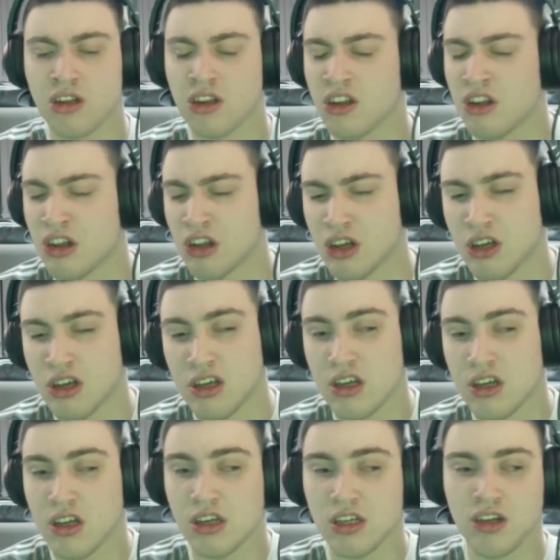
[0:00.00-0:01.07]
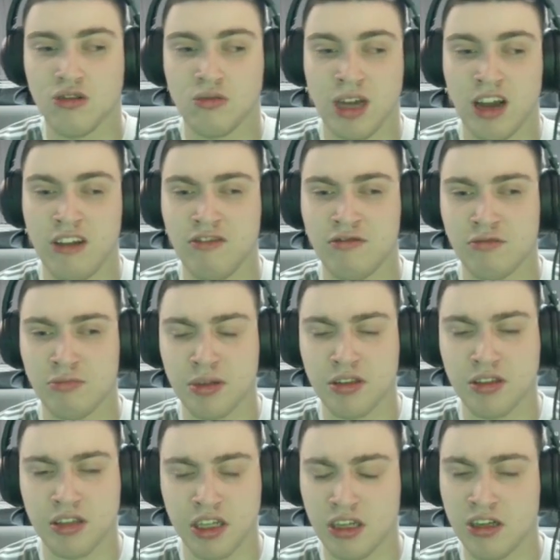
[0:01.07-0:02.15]
And we have
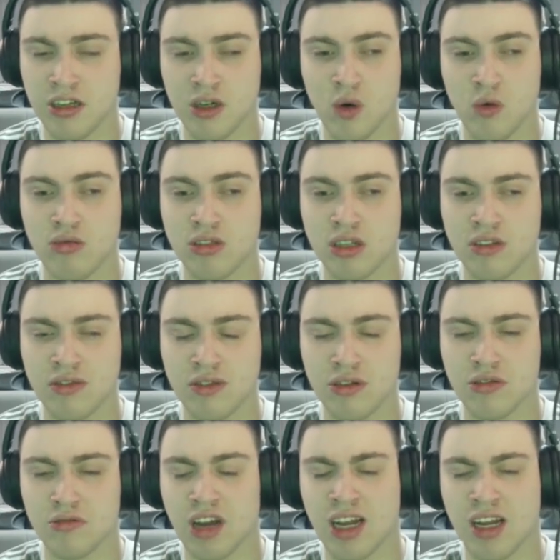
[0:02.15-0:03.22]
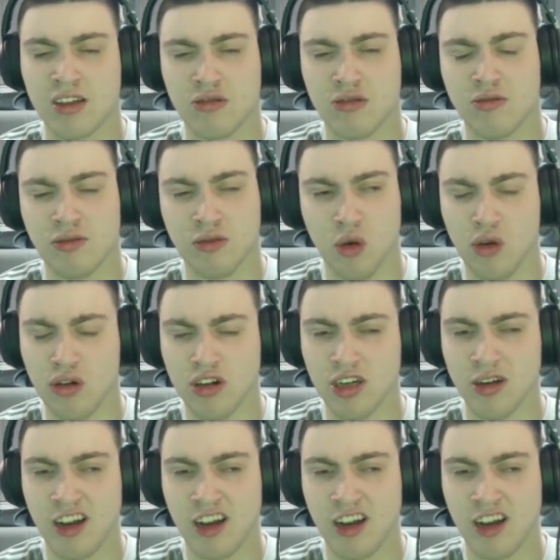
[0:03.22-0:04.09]
been leaking goals a few. I don't know.